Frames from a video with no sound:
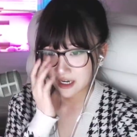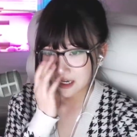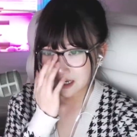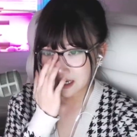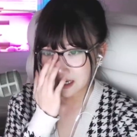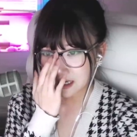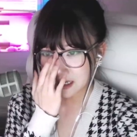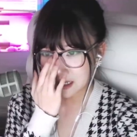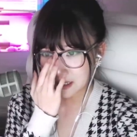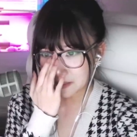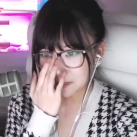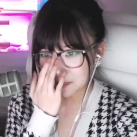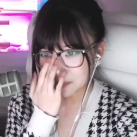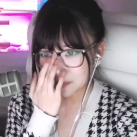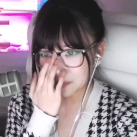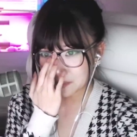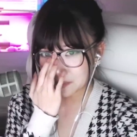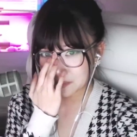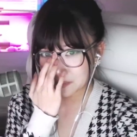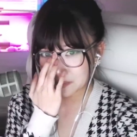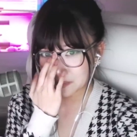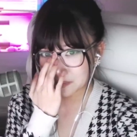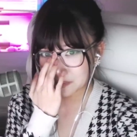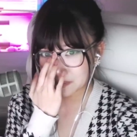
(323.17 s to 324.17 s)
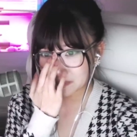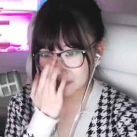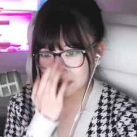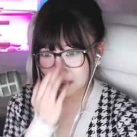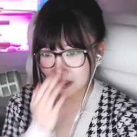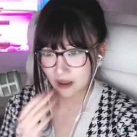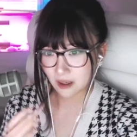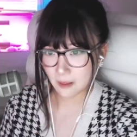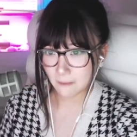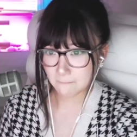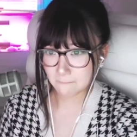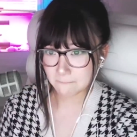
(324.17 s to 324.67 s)
Um,
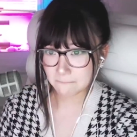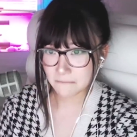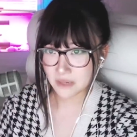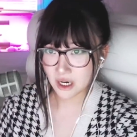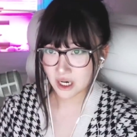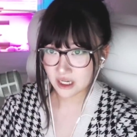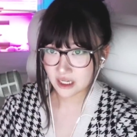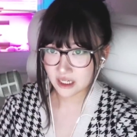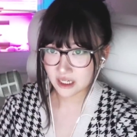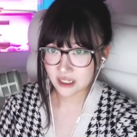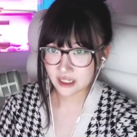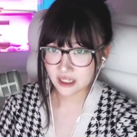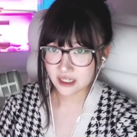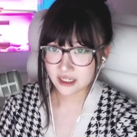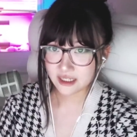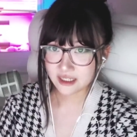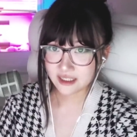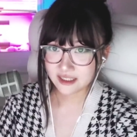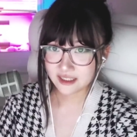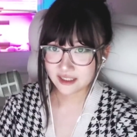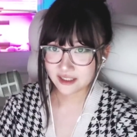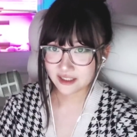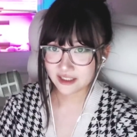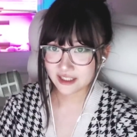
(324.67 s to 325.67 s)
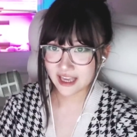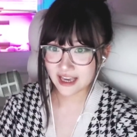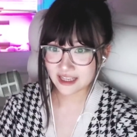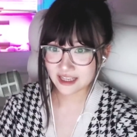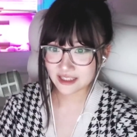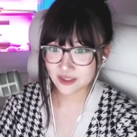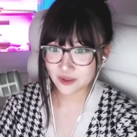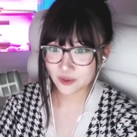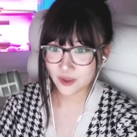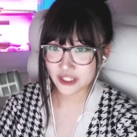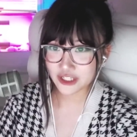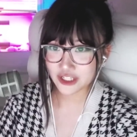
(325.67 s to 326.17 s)
Monka. Yes,
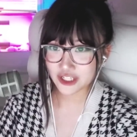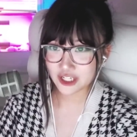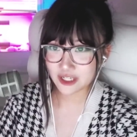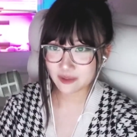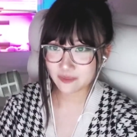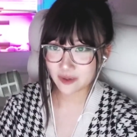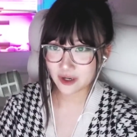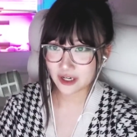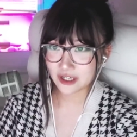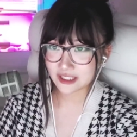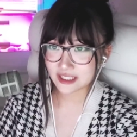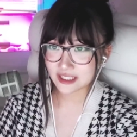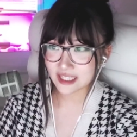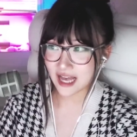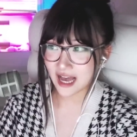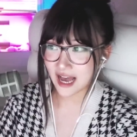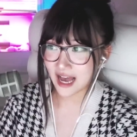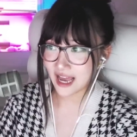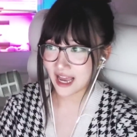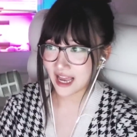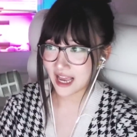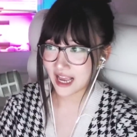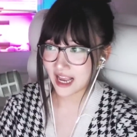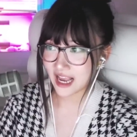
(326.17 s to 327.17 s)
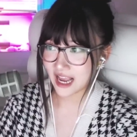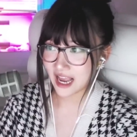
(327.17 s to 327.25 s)
question marks. I...